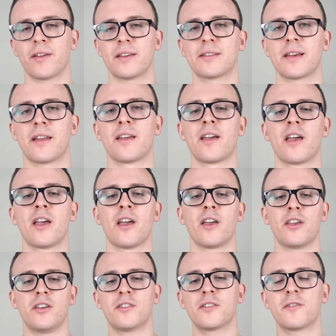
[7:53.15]
He said,
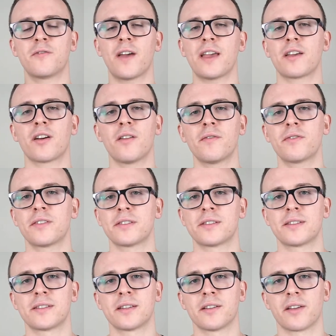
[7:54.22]
you just fake confidence
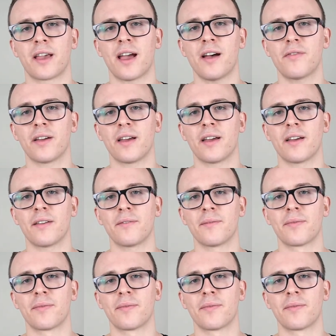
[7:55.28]
until you have it.